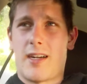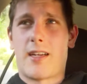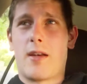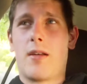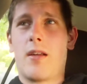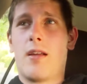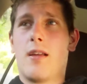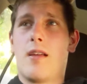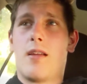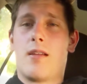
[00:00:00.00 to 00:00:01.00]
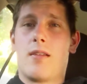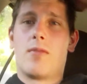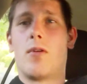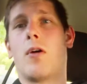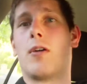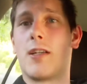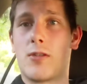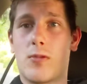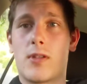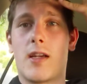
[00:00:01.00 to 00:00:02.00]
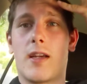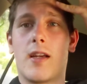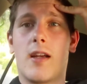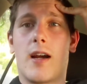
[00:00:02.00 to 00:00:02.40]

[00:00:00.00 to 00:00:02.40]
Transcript: I can well, I guess we'll see.